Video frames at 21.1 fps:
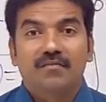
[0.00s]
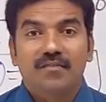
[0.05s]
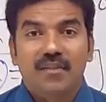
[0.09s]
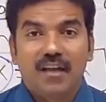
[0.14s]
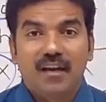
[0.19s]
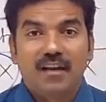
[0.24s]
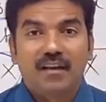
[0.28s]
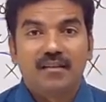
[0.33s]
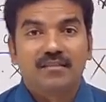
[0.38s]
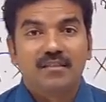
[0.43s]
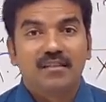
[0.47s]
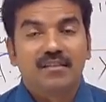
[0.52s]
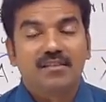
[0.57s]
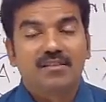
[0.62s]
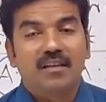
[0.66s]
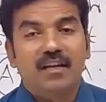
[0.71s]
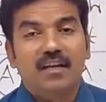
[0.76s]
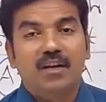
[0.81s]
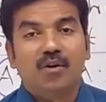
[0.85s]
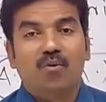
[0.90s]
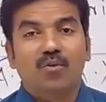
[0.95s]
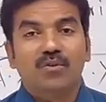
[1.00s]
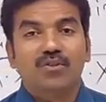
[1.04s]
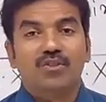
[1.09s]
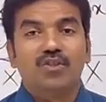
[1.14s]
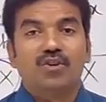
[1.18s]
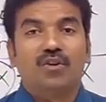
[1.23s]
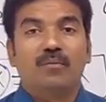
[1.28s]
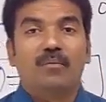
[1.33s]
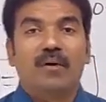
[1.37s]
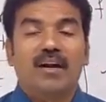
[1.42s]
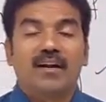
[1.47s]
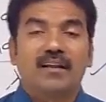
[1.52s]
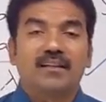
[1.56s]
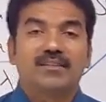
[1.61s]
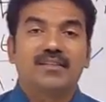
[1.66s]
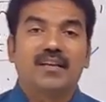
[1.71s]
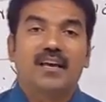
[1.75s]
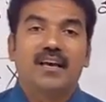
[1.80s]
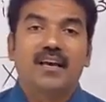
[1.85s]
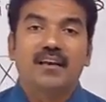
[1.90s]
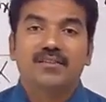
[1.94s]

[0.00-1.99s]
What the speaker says: if there exists a non-zero matrix